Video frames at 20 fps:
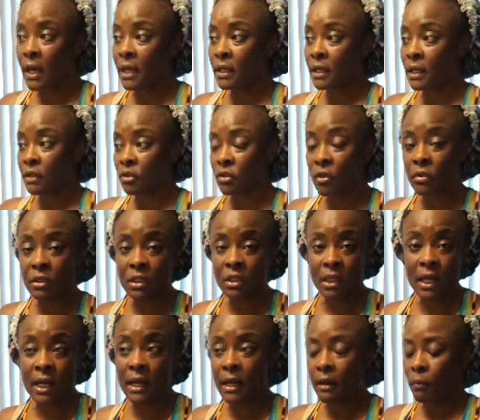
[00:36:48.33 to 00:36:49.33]
and
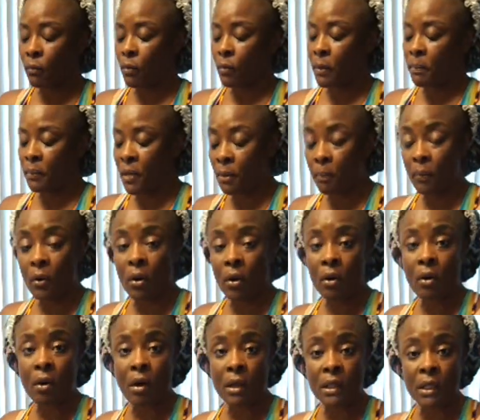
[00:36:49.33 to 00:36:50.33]
associated with
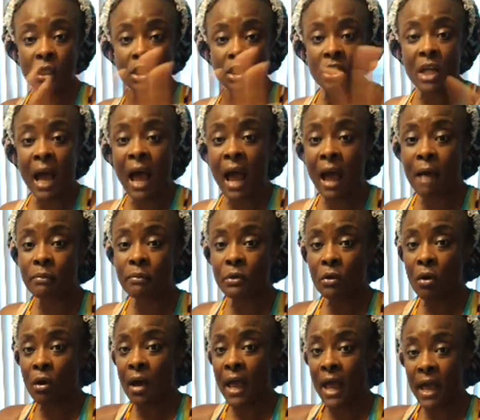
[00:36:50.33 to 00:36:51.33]
people on the jobs
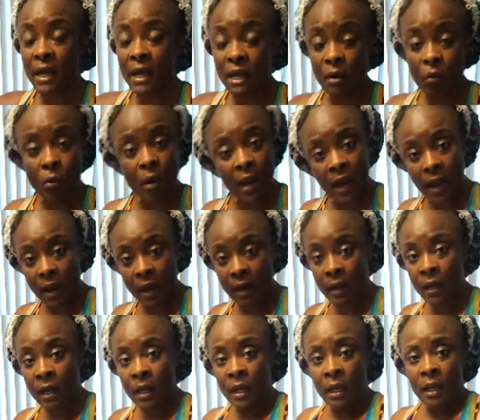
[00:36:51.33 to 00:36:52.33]
or anywhere,